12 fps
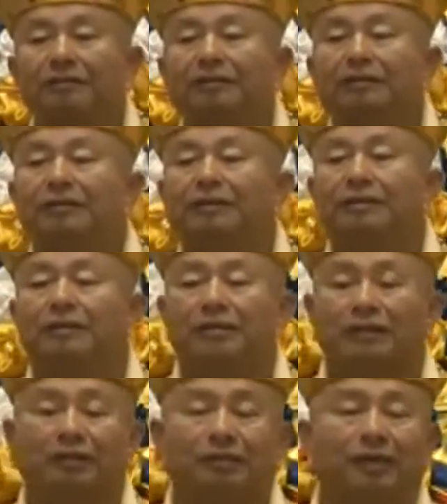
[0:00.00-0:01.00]

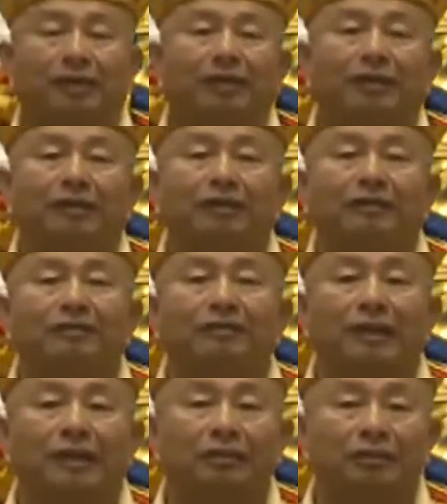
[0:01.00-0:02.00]
So please
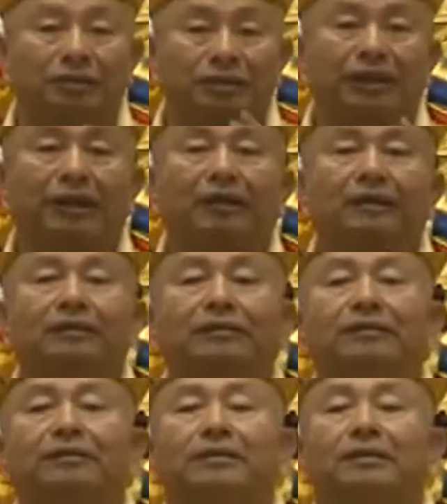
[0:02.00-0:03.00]
take a
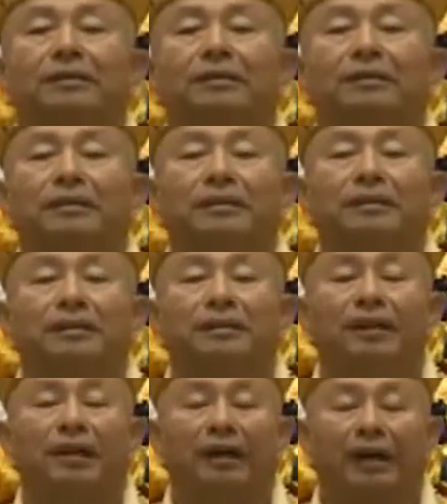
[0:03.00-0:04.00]
good look at
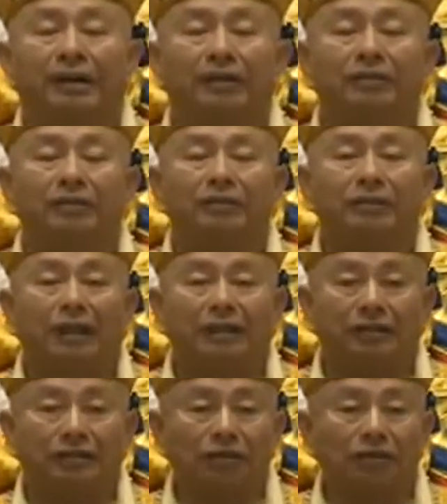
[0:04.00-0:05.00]
her look,
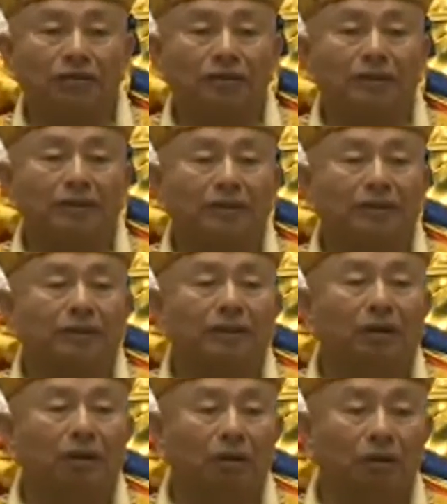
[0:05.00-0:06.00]
her
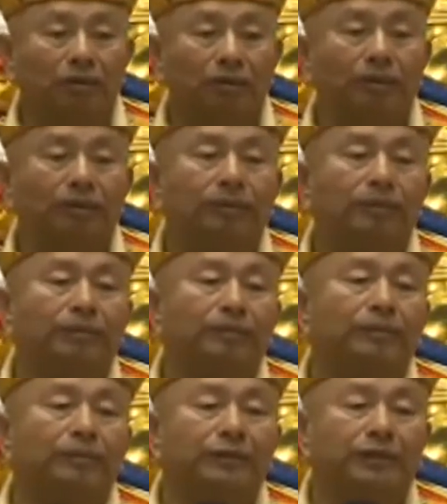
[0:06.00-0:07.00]
appearance, and
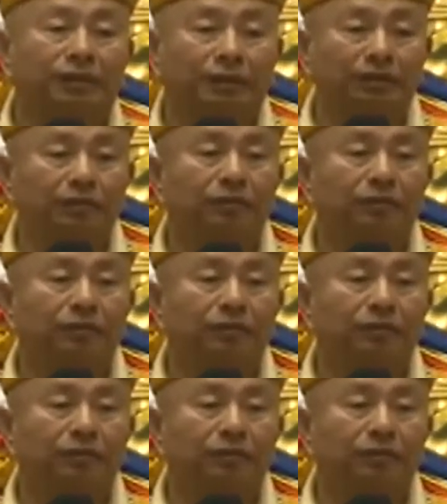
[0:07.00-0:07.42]
the mantra.